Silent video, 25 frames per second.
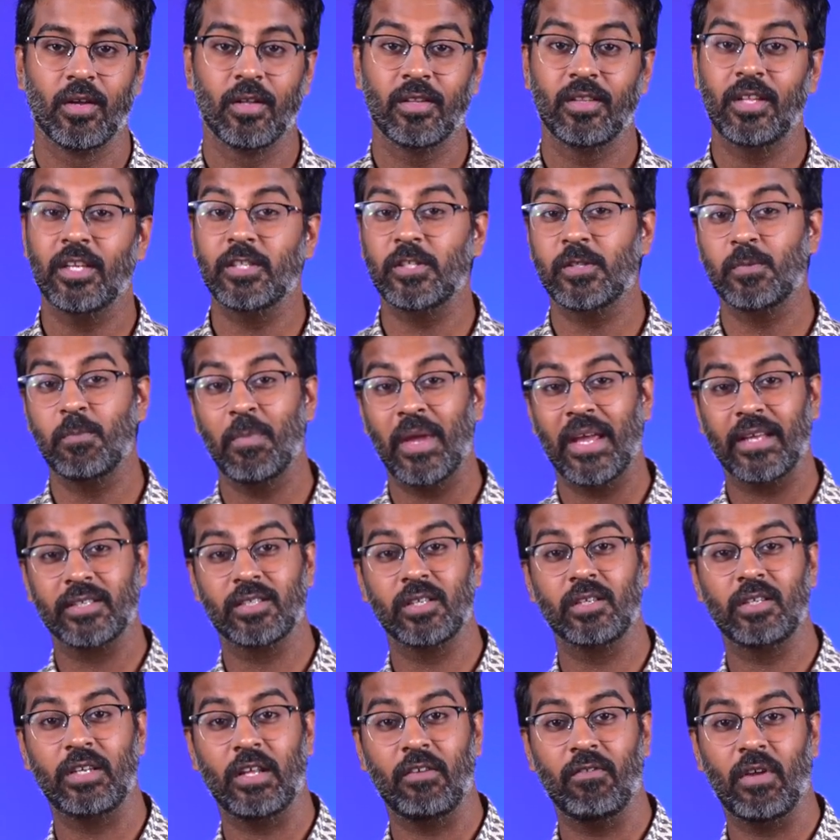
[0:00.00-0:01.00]
This makes
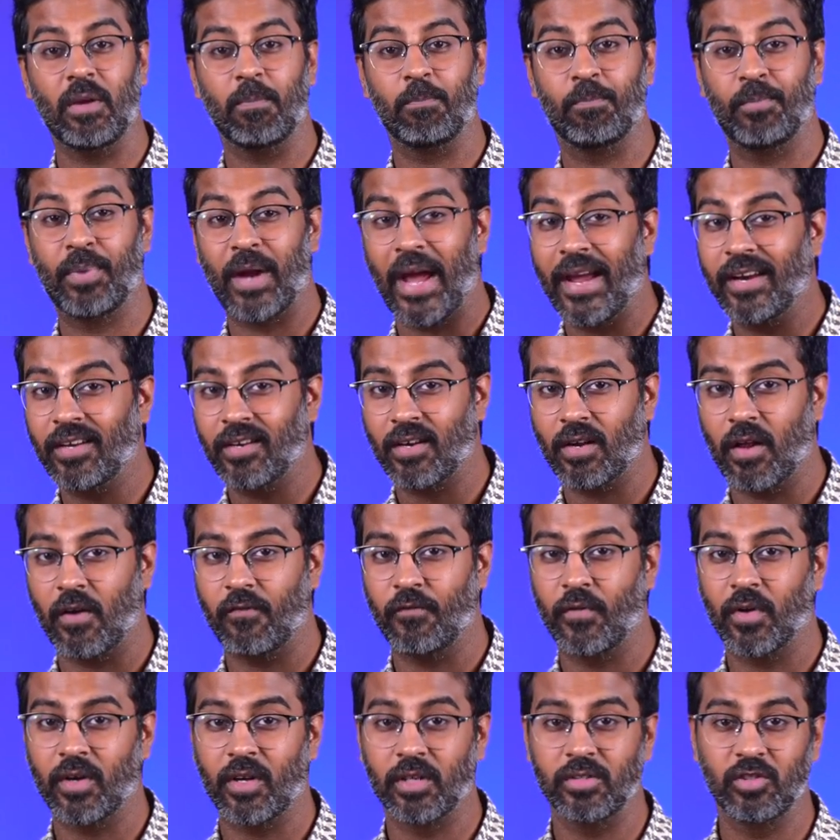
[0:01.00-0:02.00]
a TV bright enough
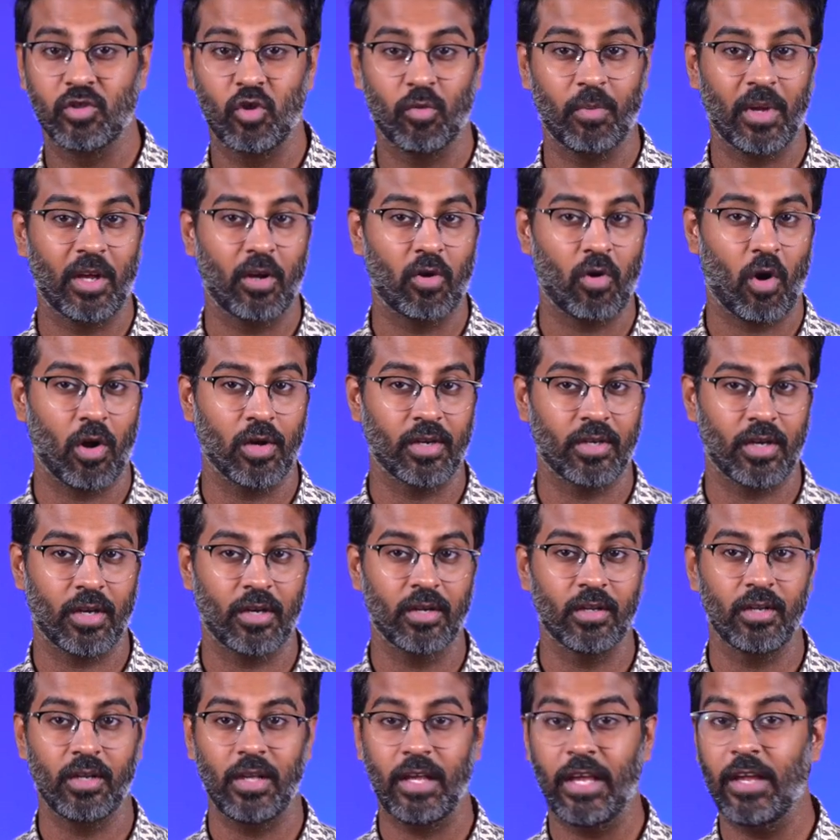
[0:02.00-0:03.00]
for consuming
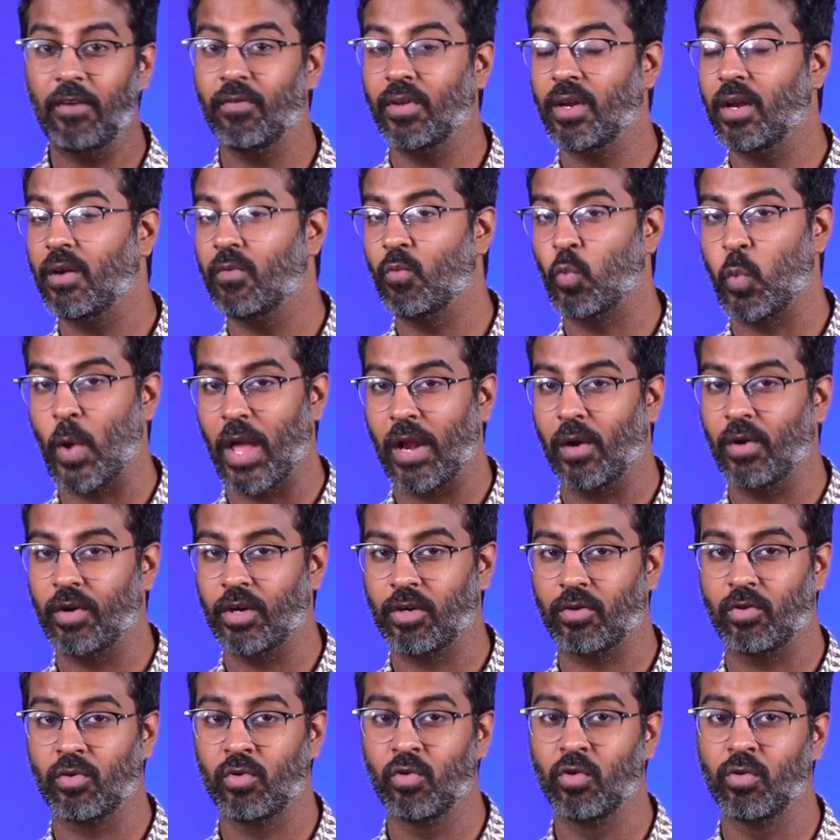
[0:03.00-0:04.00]
content even in
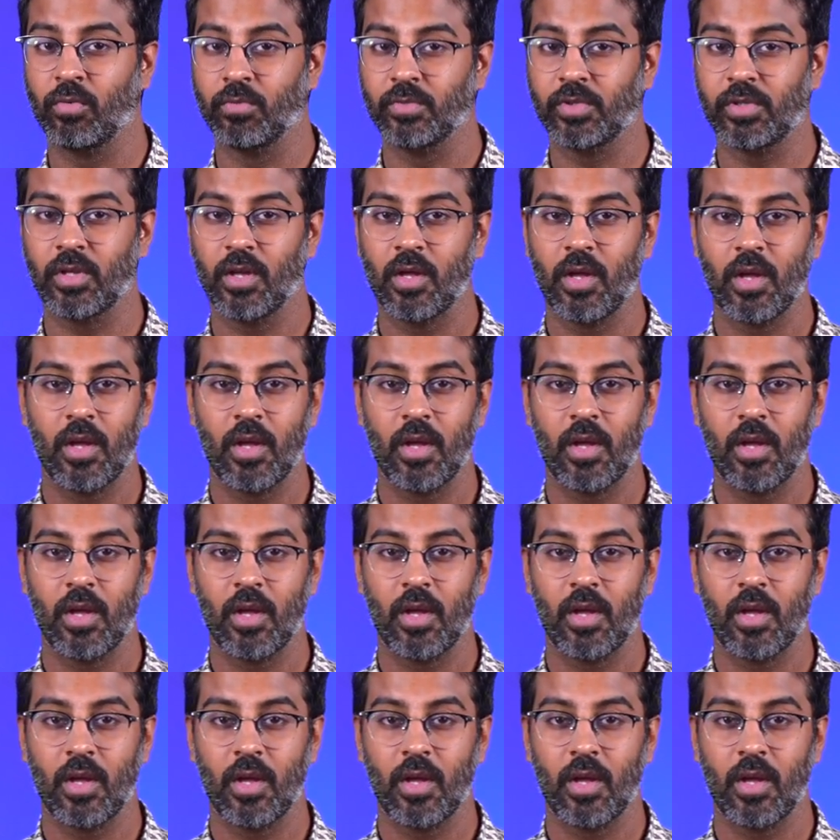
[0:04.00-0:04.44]
well-lit rooms.